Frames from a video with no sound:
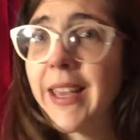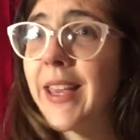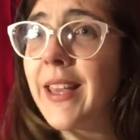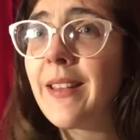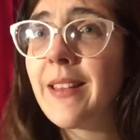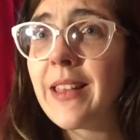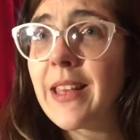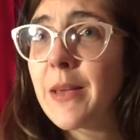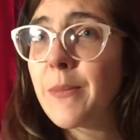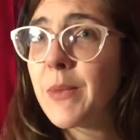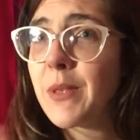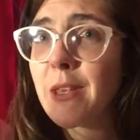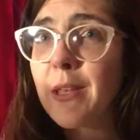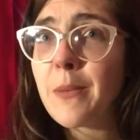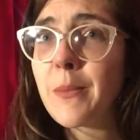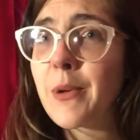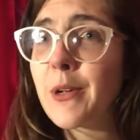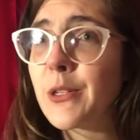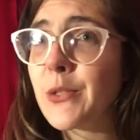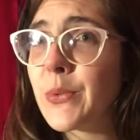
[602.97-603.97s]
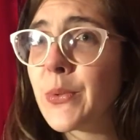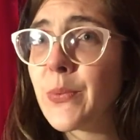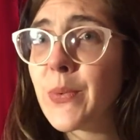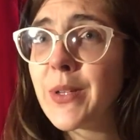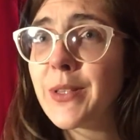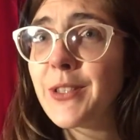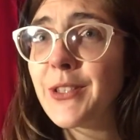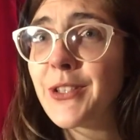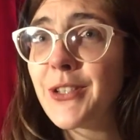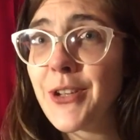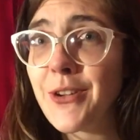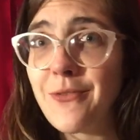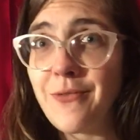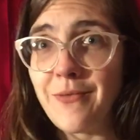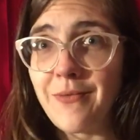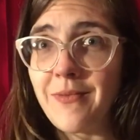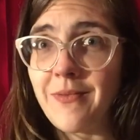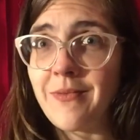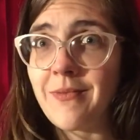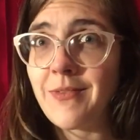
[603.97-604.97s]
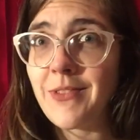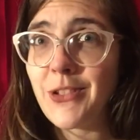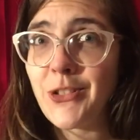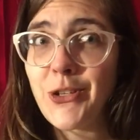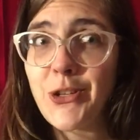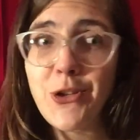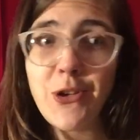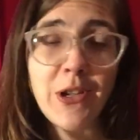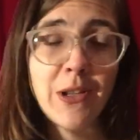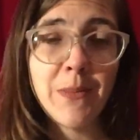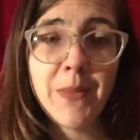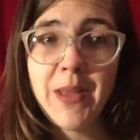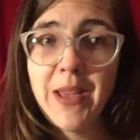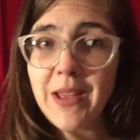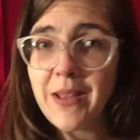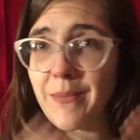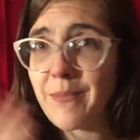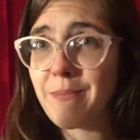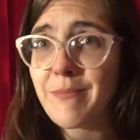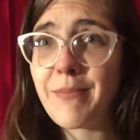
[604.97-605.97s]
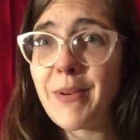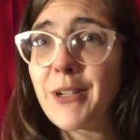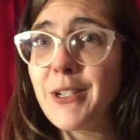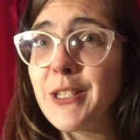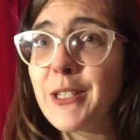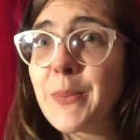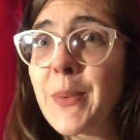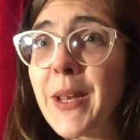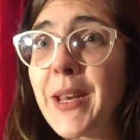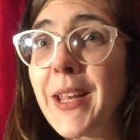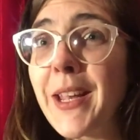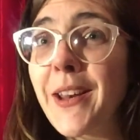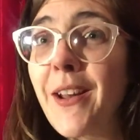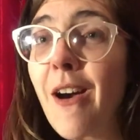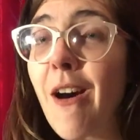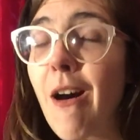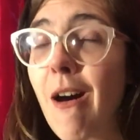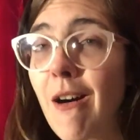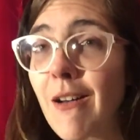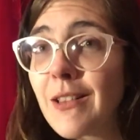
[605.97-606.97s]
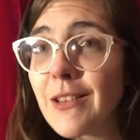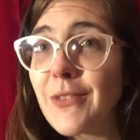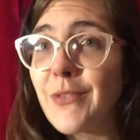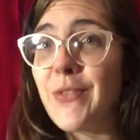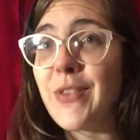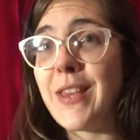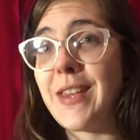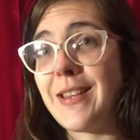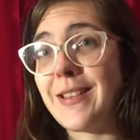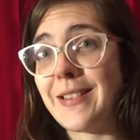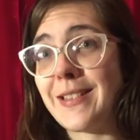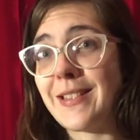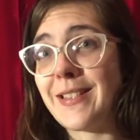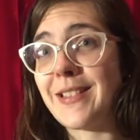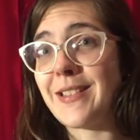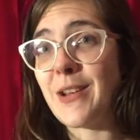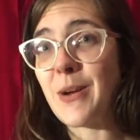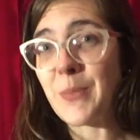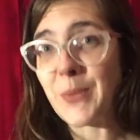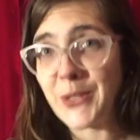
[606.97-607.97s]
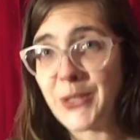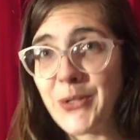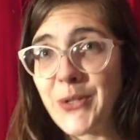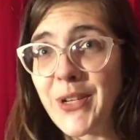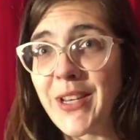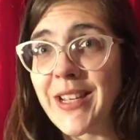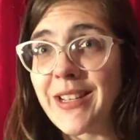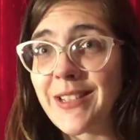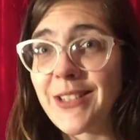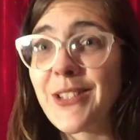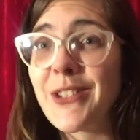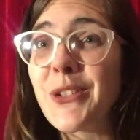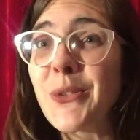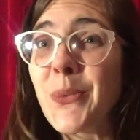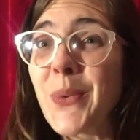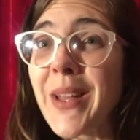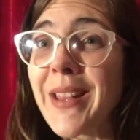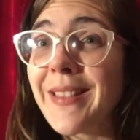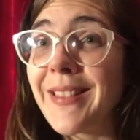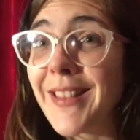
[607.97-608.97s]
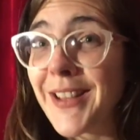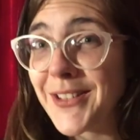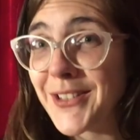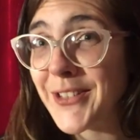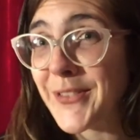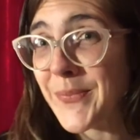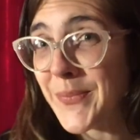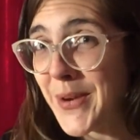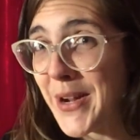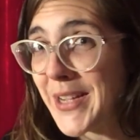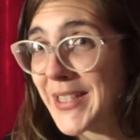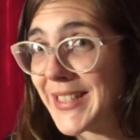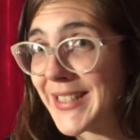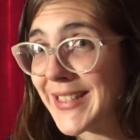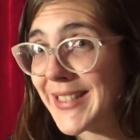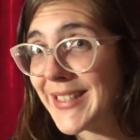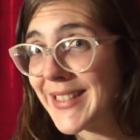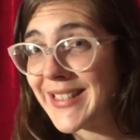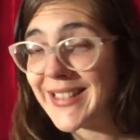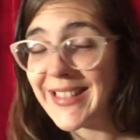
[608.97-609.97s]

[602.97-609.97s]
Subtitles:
killing a million birds with one stone. So you could be participating in all of these opportunities to win lots of prizes.